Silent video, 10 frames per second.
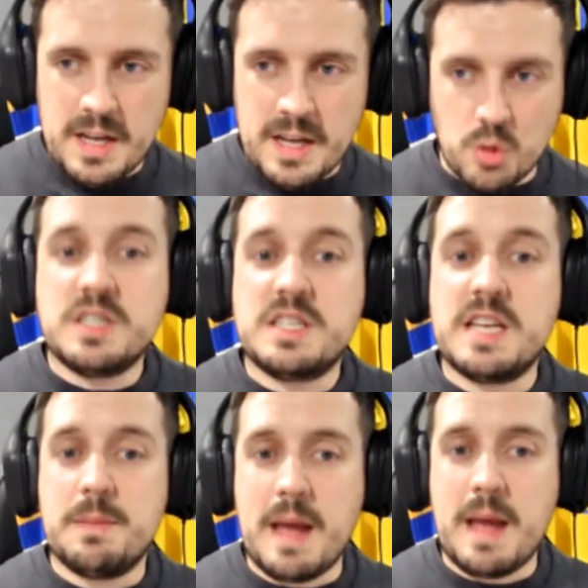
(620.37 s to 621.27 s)
It's good to see
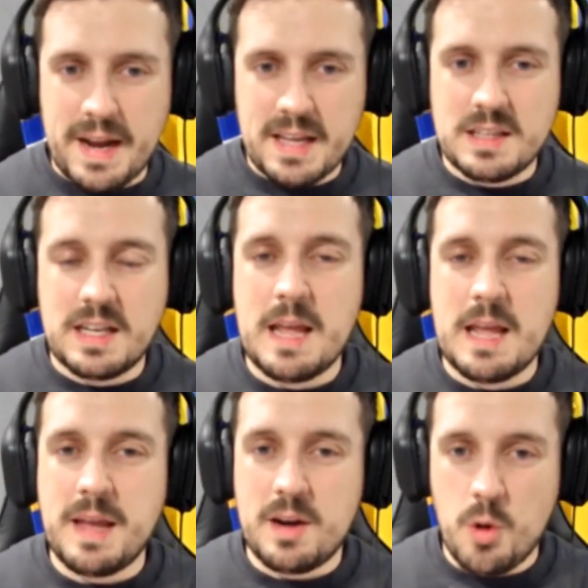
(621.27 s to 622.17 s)
him getting back into the
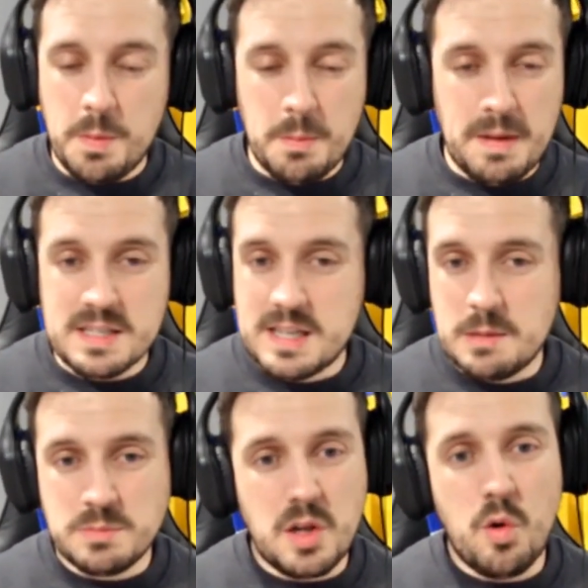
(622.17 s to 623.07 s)
team, getting a couple of minutes, and
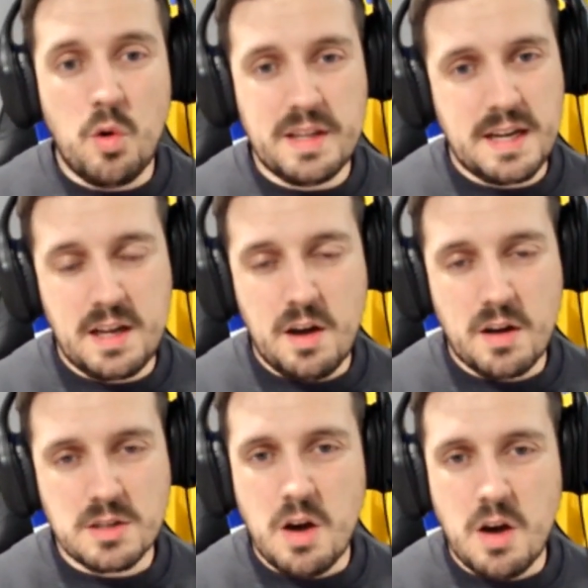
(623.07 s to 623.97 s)
I'm delighted that he
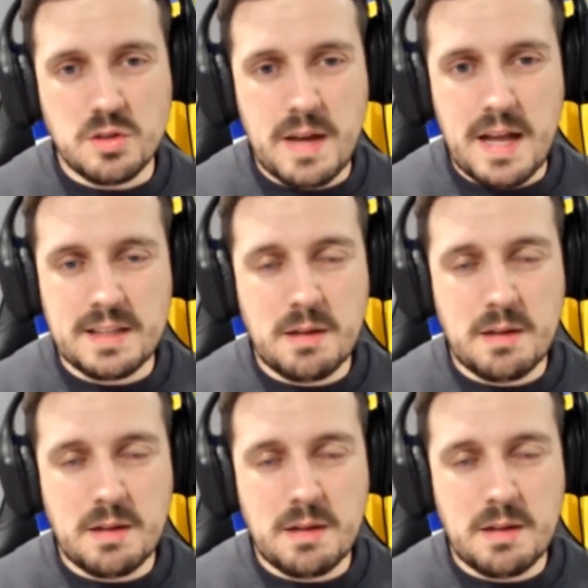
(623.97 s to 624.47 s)
got his goal as well.